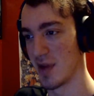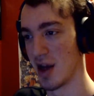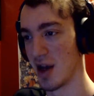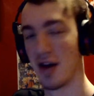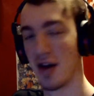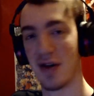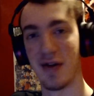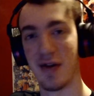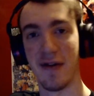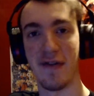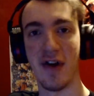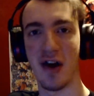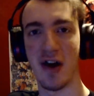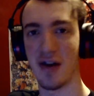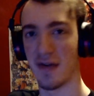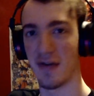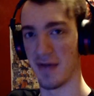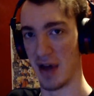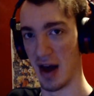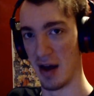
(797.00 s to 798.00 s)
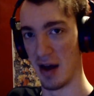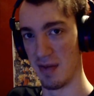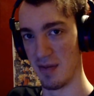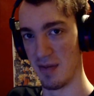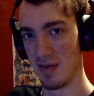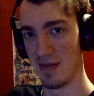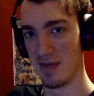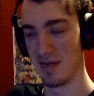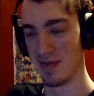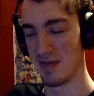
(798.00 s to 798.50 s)
The thought of that,
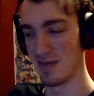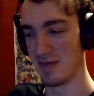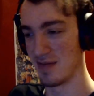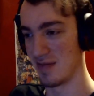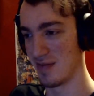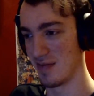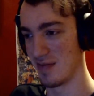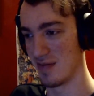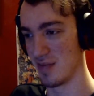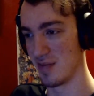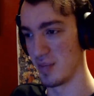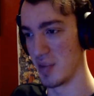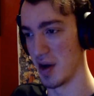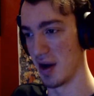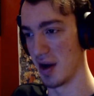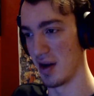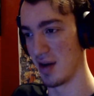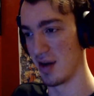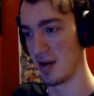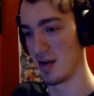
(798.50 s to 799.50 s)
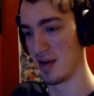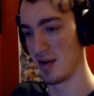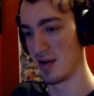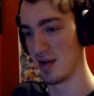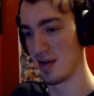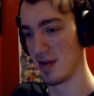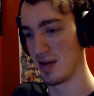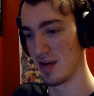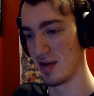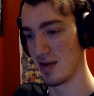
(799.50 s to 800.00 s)
but
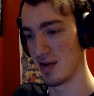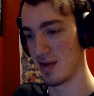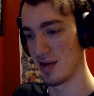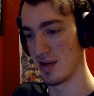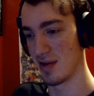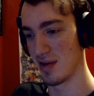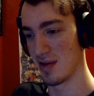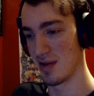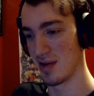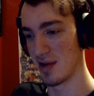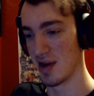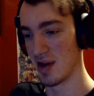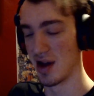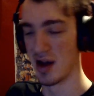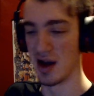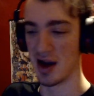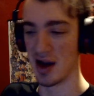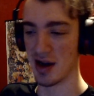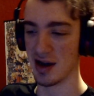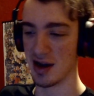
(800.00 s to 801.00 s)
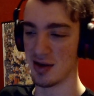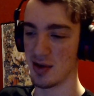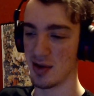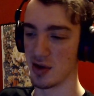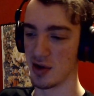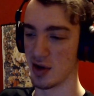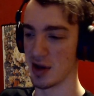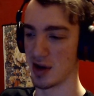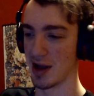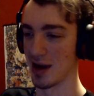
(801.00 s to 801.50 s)
I kind of want
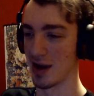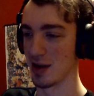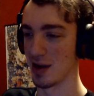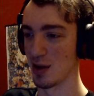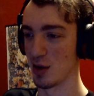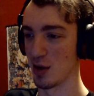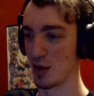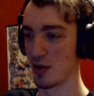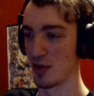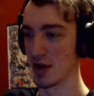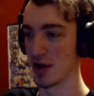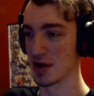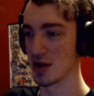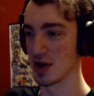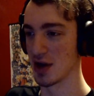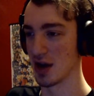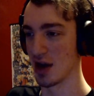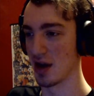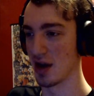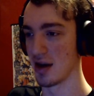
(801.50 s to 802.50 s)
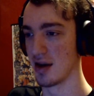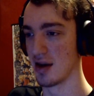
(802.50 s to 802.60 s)
to look at that illustration again.